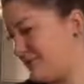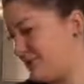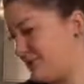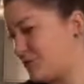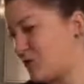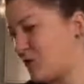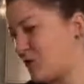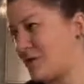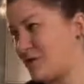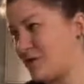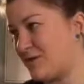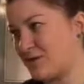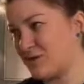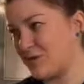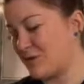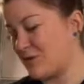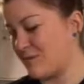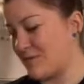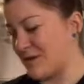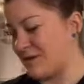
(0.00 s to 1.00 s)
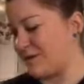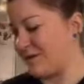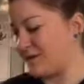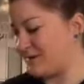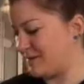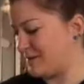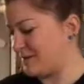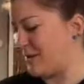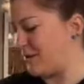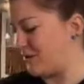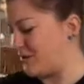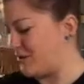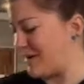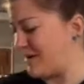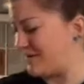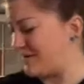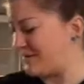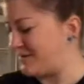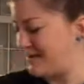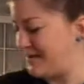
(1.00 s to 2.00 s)
shorter amounts, smaller
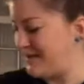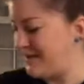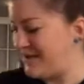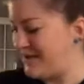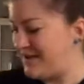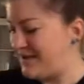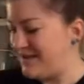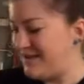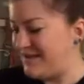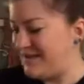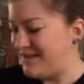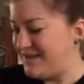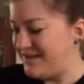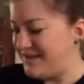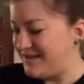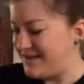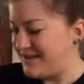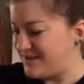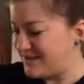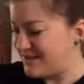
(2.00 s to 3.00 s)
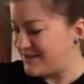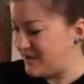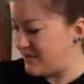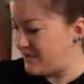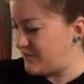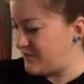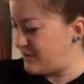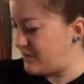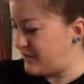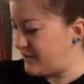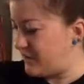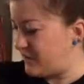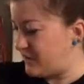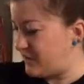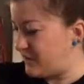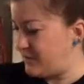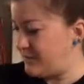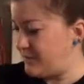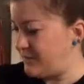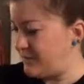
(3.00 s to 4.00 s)
amounts. So take your
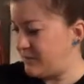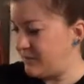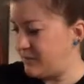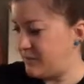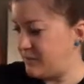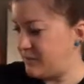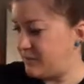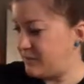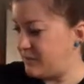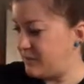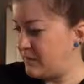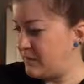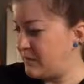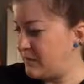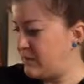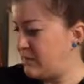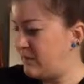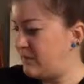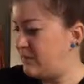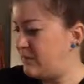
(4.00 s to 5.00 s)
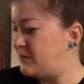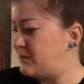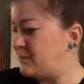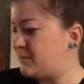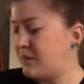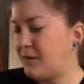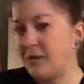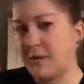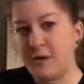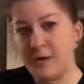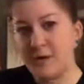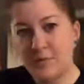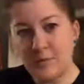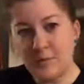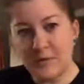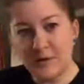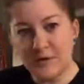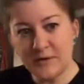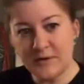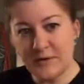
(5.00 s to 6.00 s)
flour, sprinkle on your
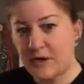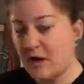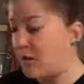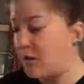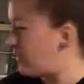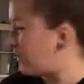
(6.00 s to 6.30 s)
board. Looks like